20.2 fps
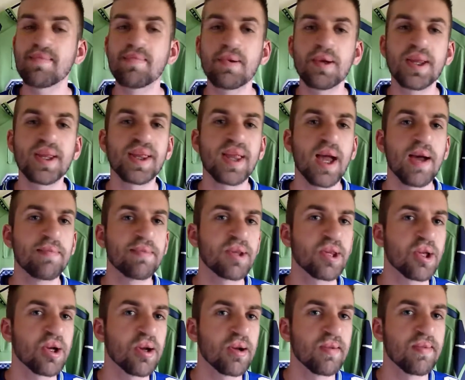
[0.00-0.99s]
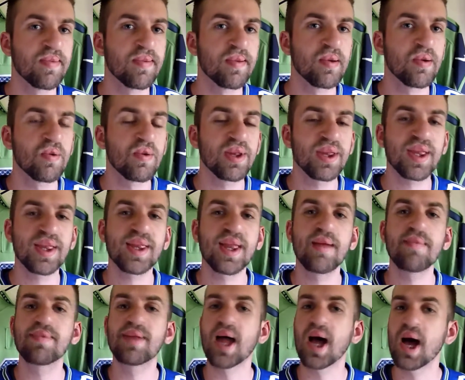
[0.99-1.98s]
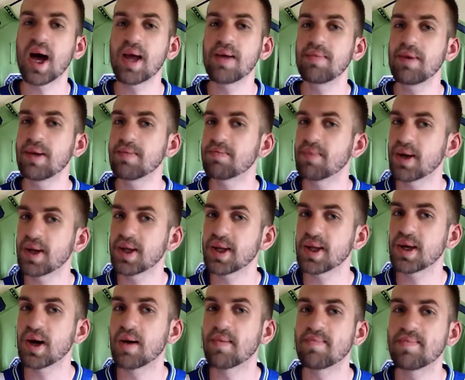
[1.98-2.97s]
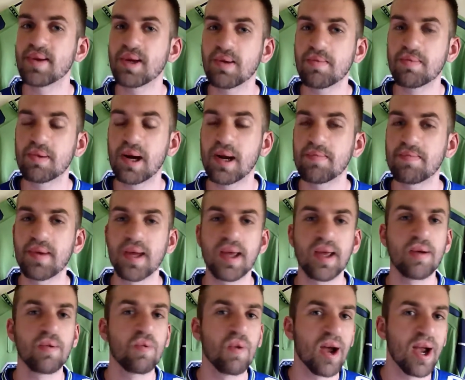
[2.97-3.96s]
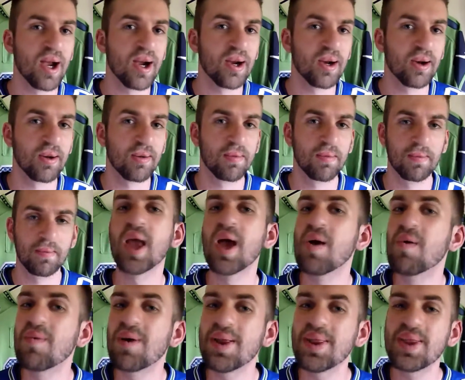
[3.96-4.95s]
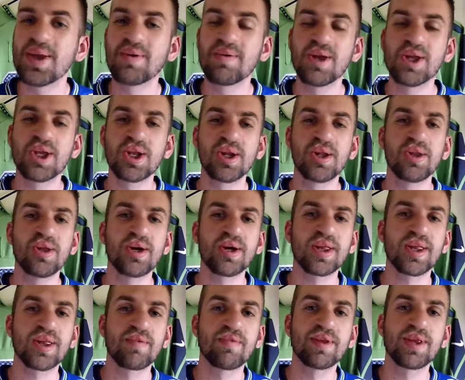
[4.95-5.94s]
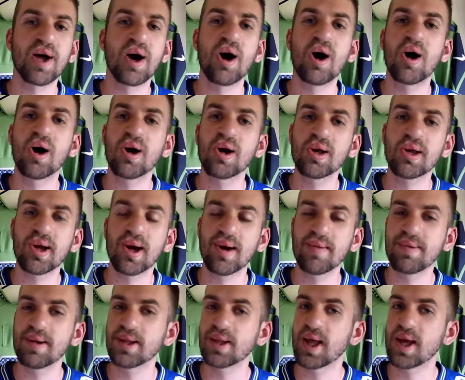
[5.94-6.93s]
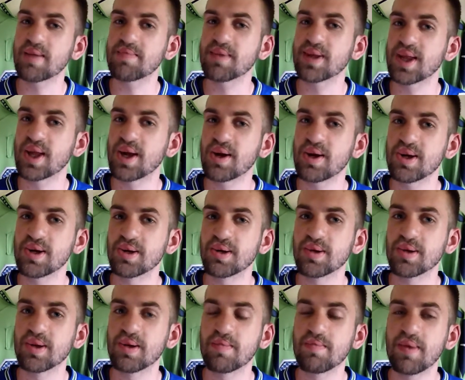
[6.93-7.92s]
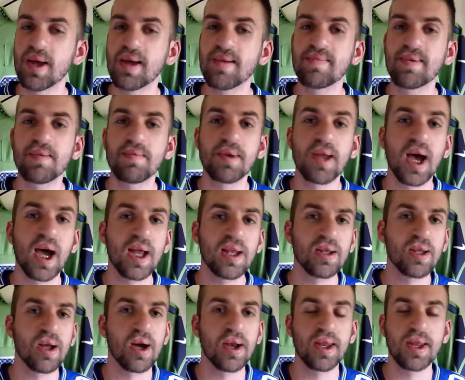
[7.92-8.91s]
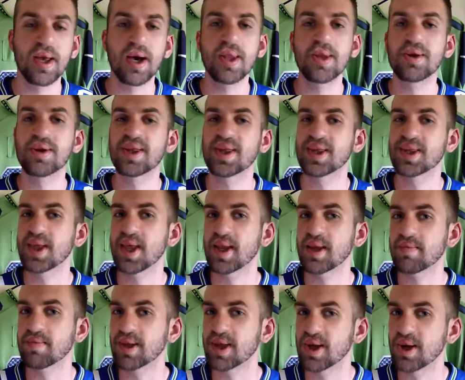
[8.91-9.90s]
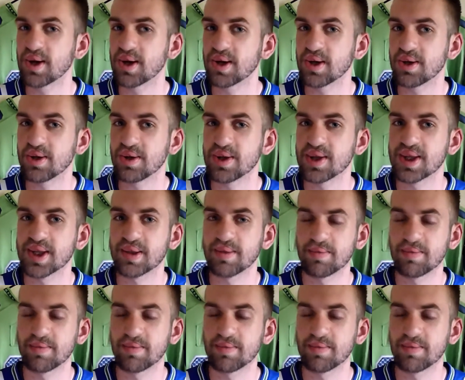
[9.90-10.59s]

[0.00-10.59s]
for this type of turf was to save time and money on field prep and wear. One of the original looks was a hard, carpet-like material made from nylon and other synthetic materials.